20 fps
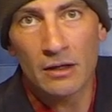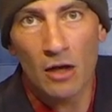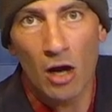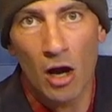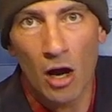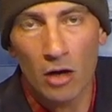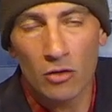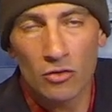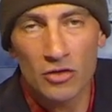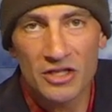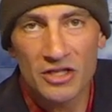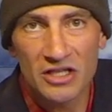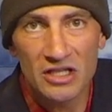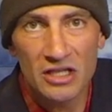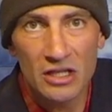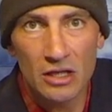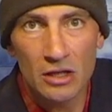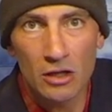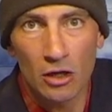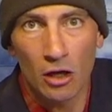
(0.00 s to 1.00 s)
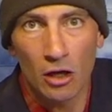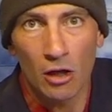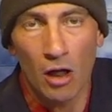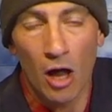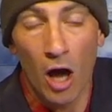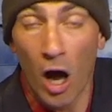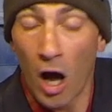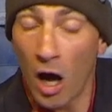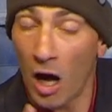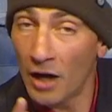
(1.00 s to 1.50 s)
Cochran-Siegel
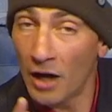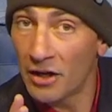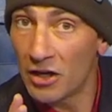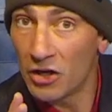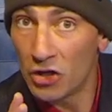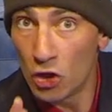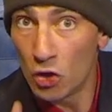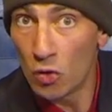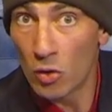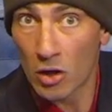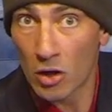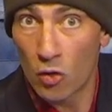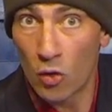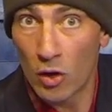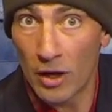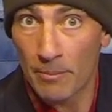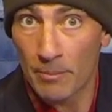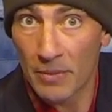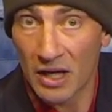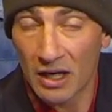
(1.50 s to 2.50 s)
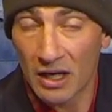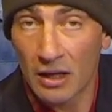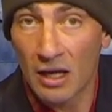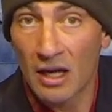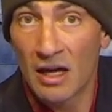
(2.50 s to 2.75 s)
on new equipment,